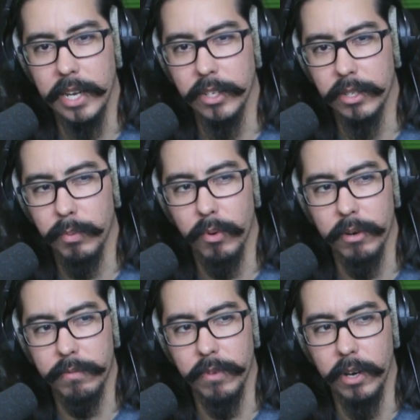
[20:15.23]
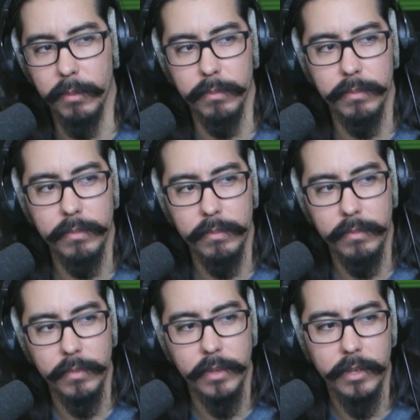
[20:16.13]
getting support from
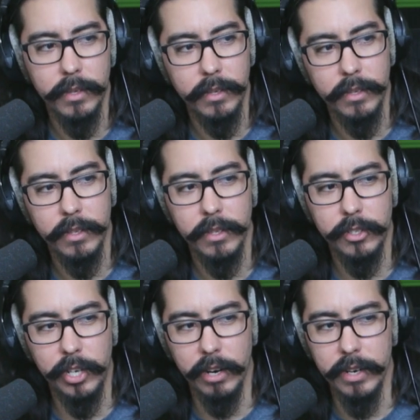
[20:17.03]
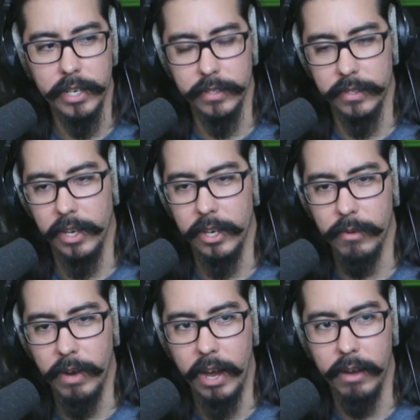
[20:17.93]
charities that
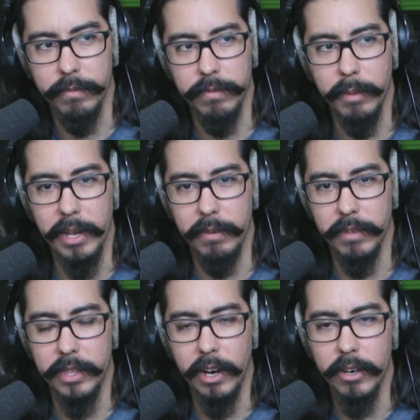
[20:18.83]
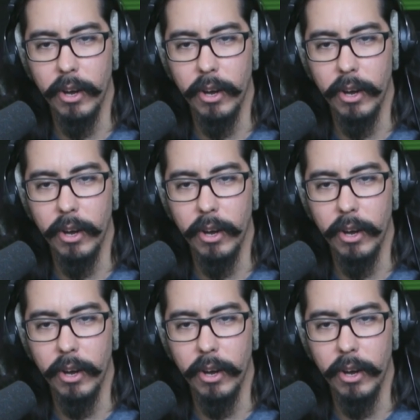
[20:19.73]
you have a benefit there.